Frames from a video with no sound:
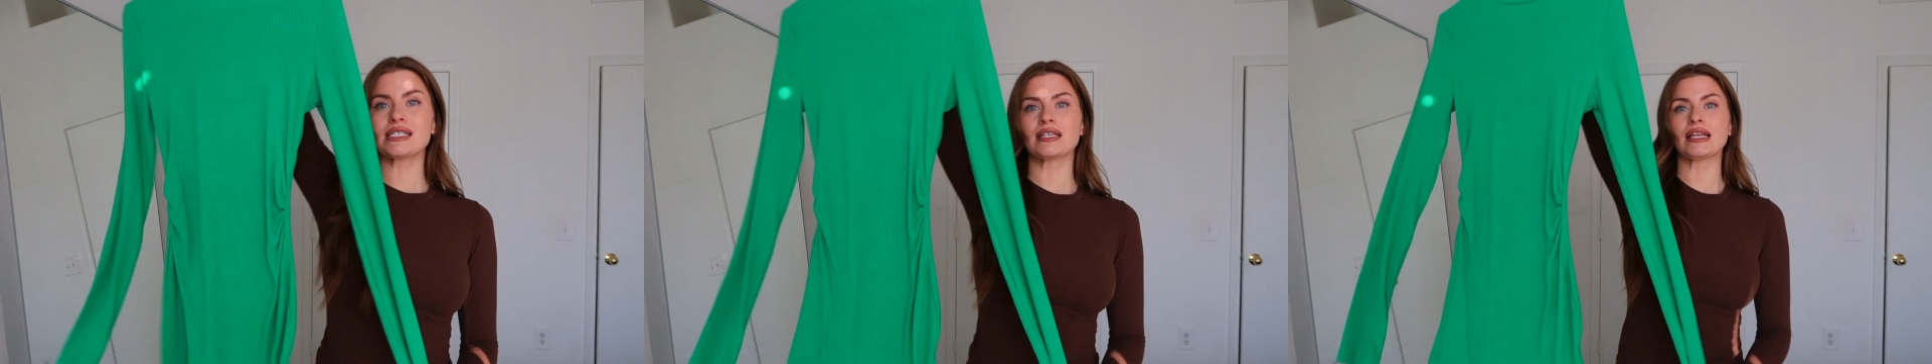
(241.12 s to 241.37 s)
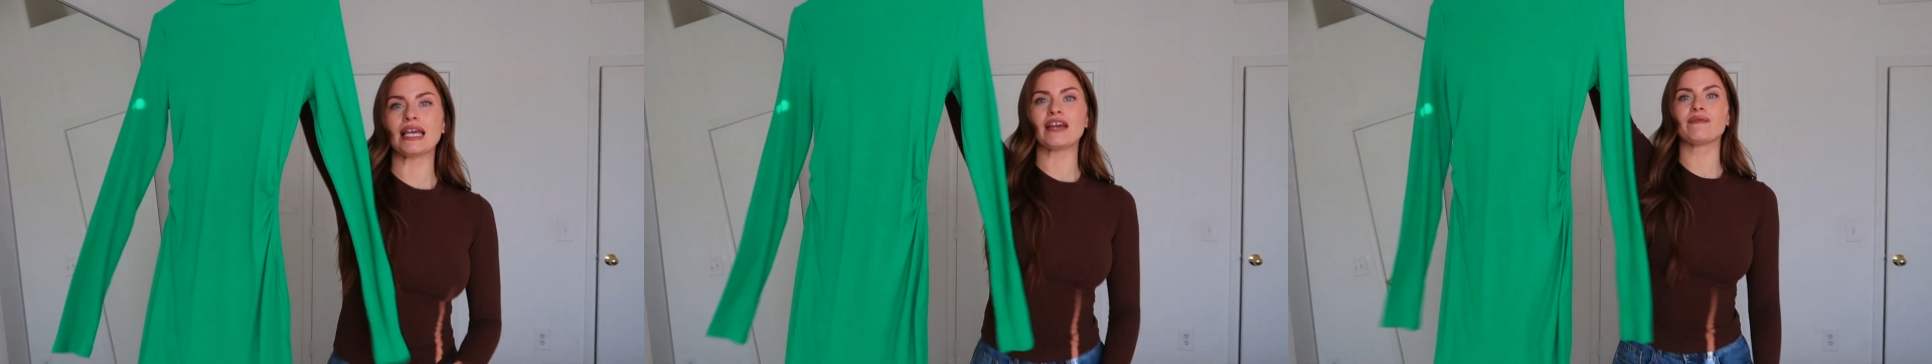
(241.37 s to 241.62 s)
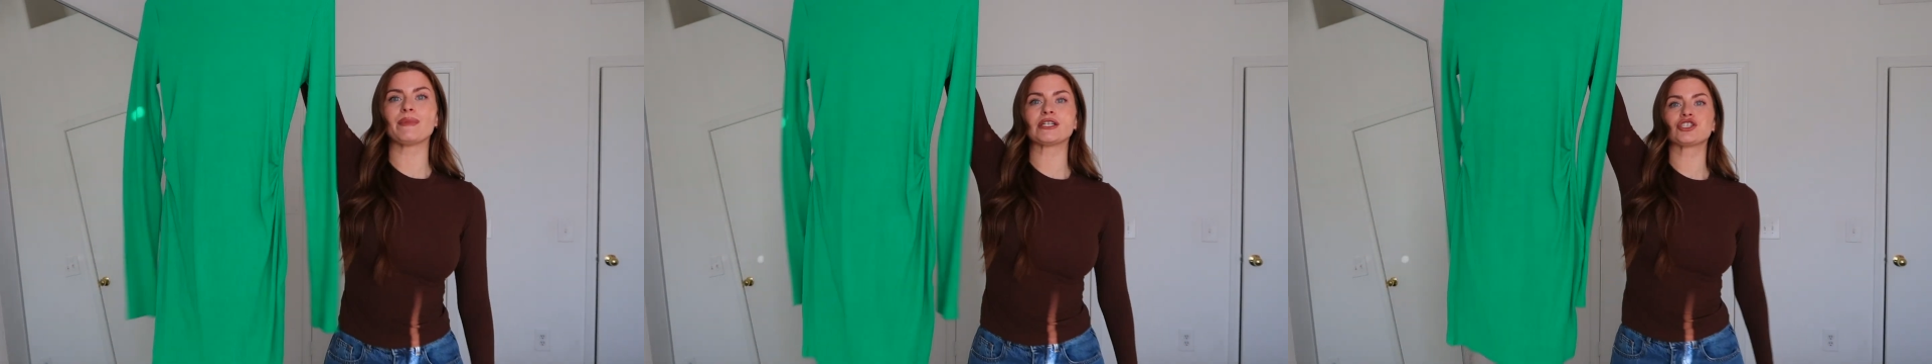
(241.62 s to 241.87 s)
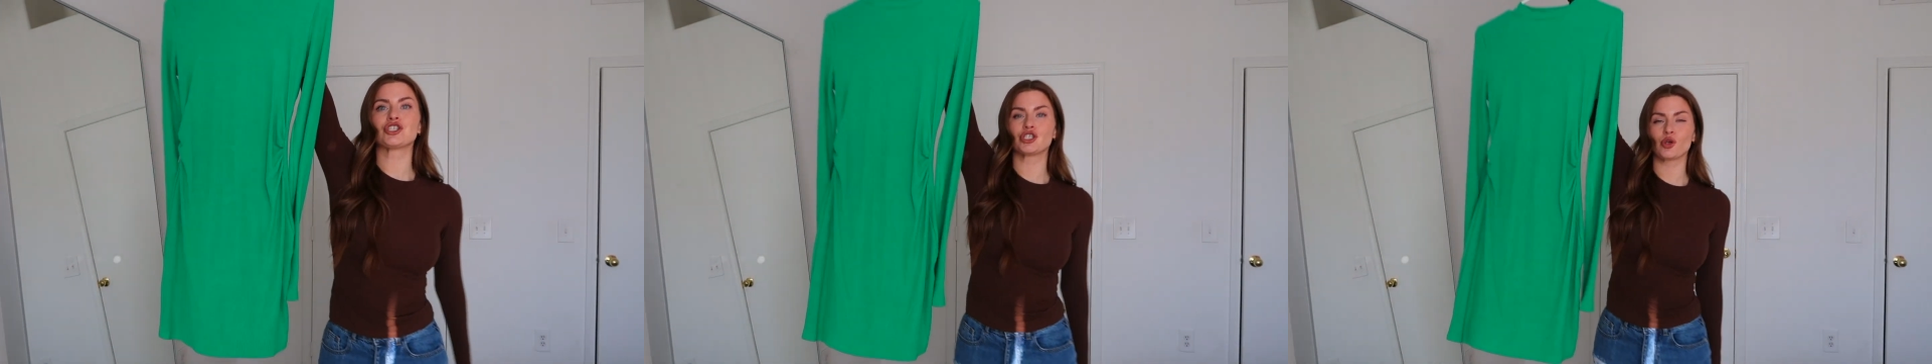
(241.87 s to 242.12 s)
sleeve
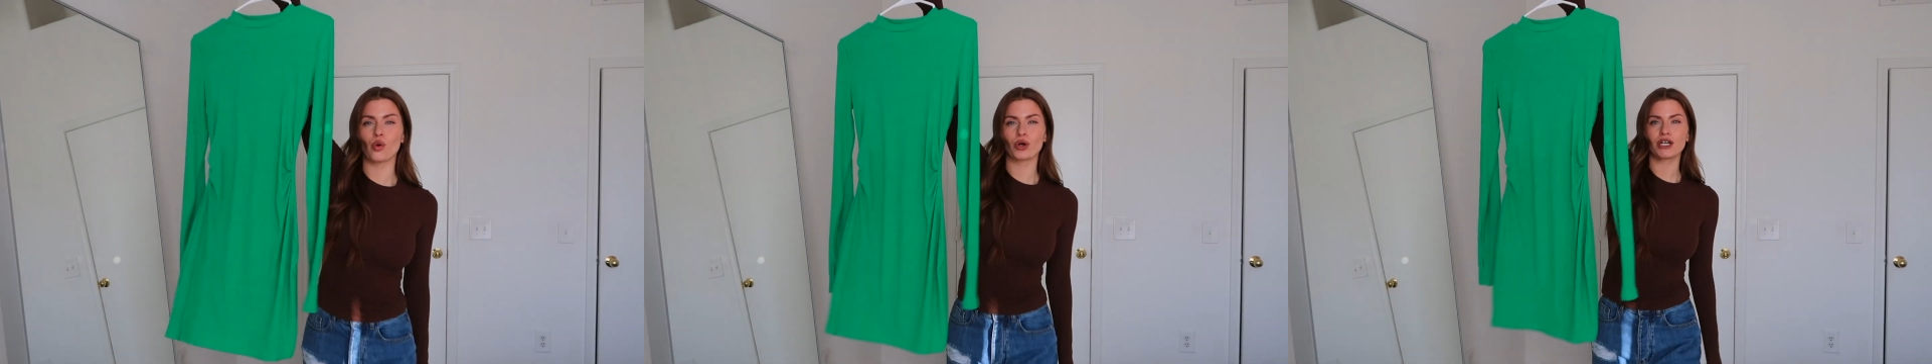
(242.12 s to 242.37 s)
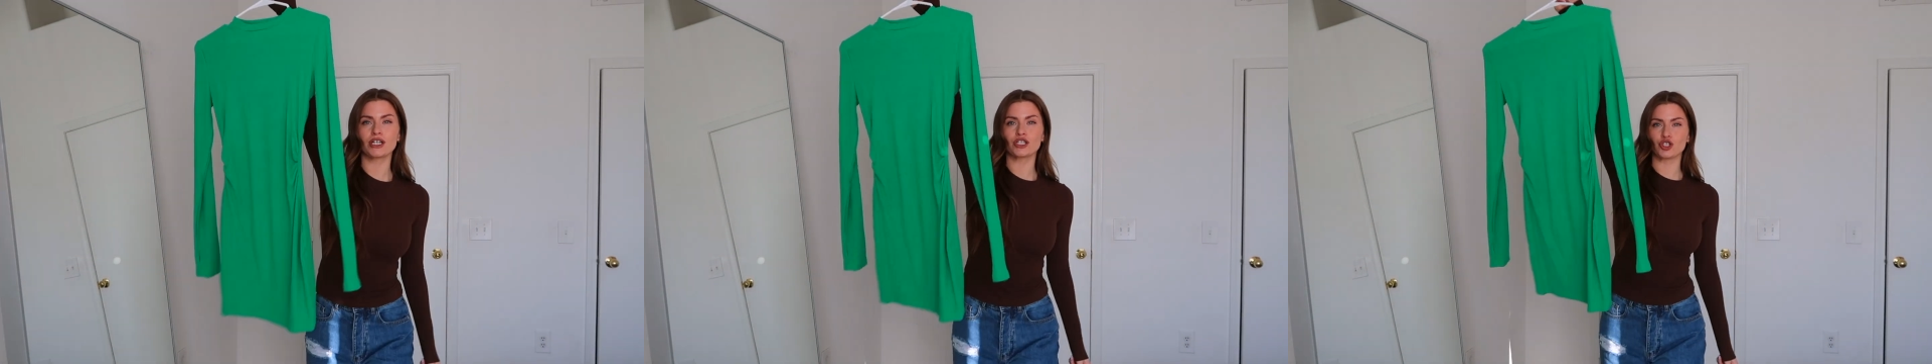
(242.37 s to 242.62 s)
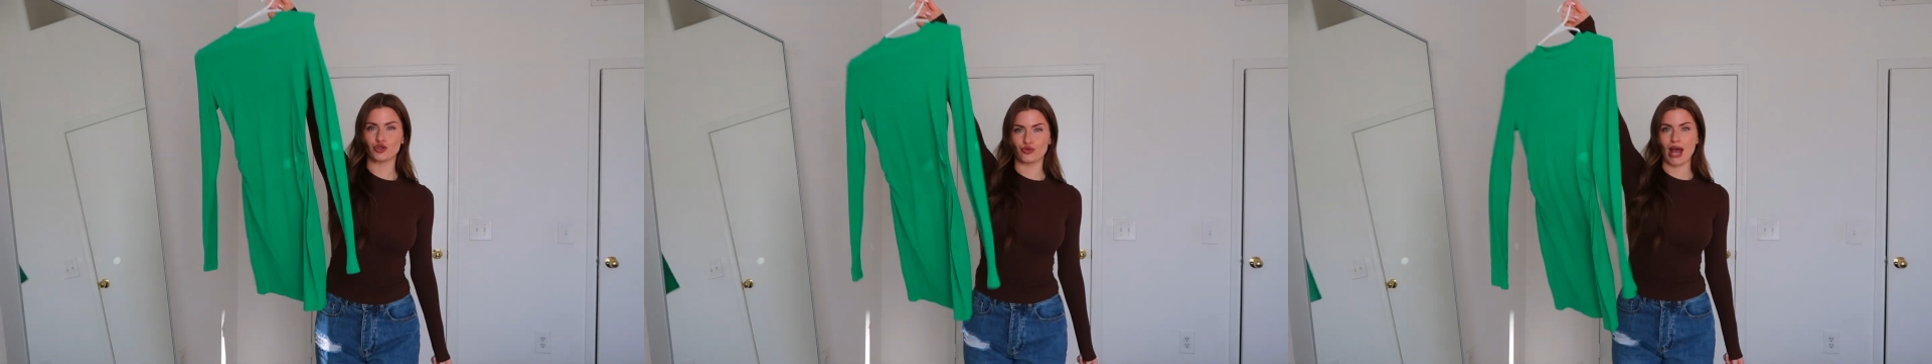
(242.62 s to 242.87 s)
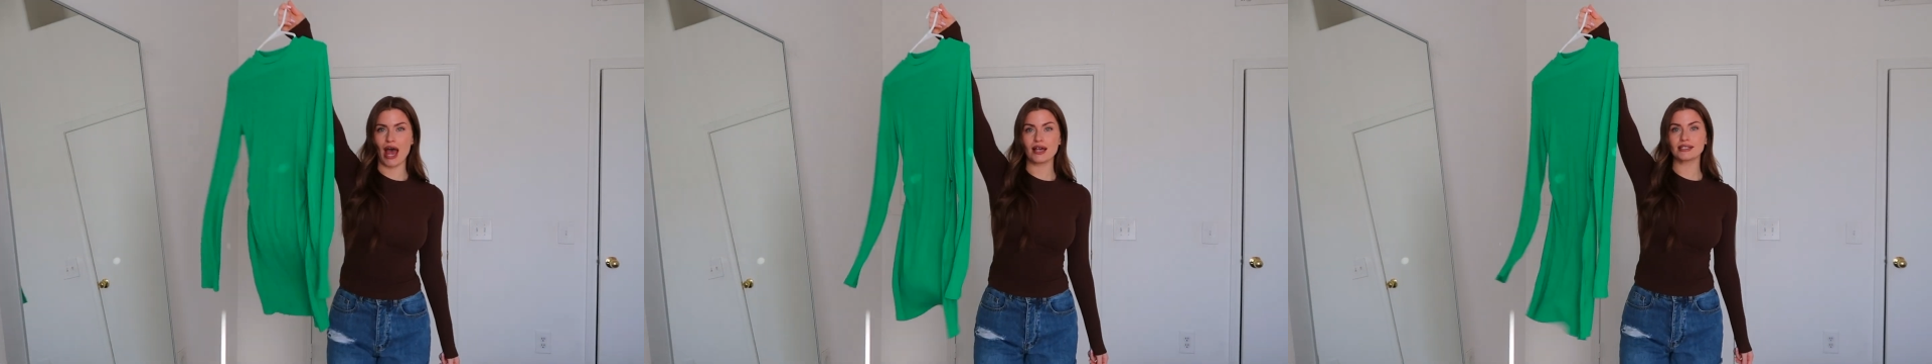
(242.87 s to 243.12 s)
but short
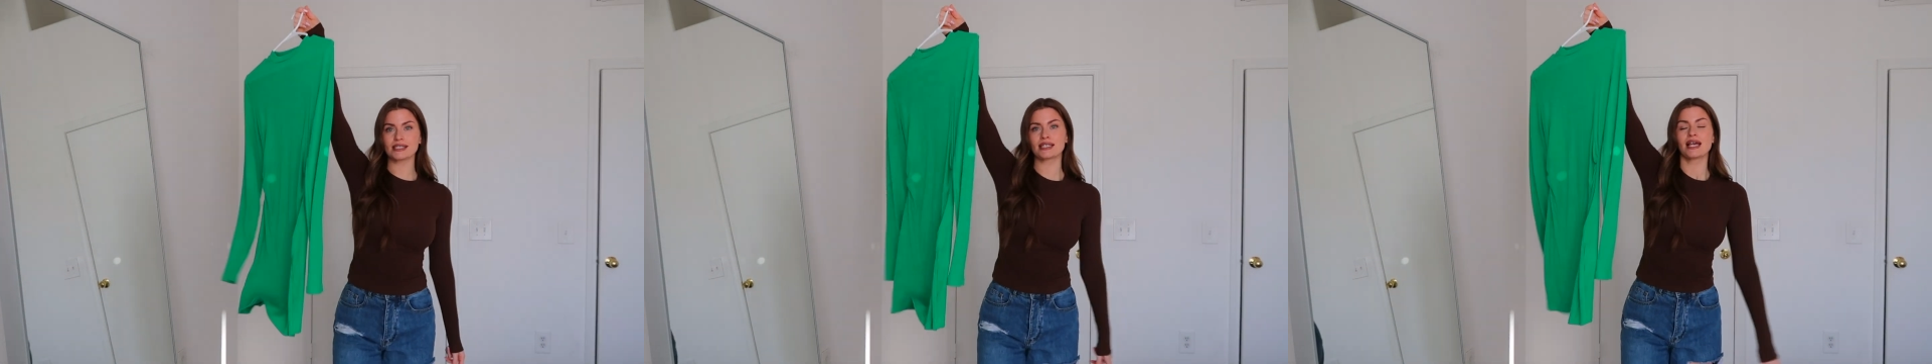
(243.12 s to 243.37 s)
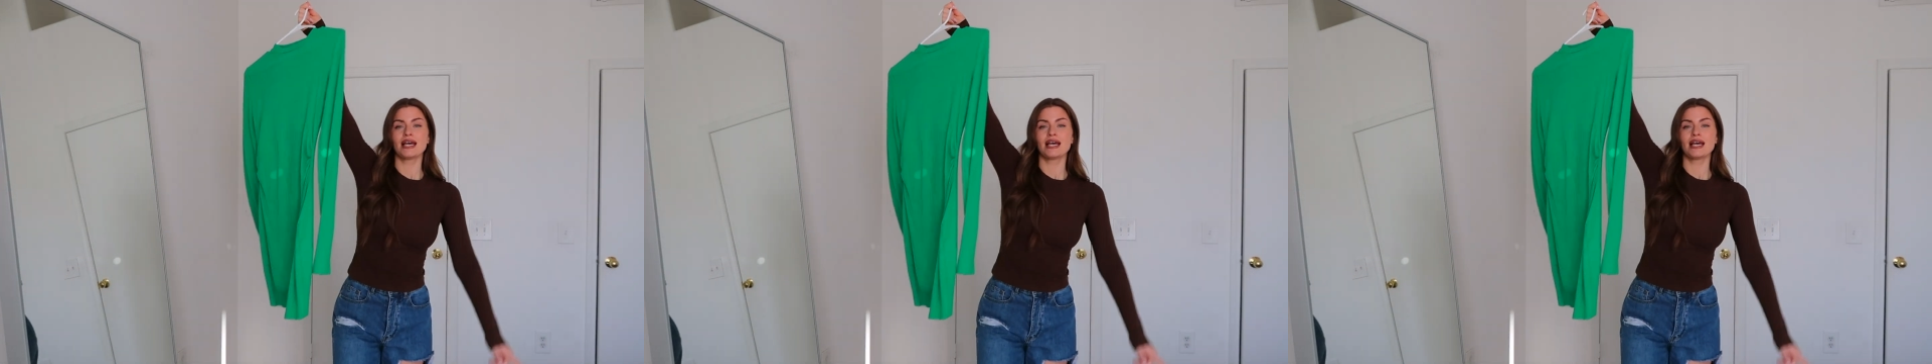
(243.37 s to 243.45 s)
dress,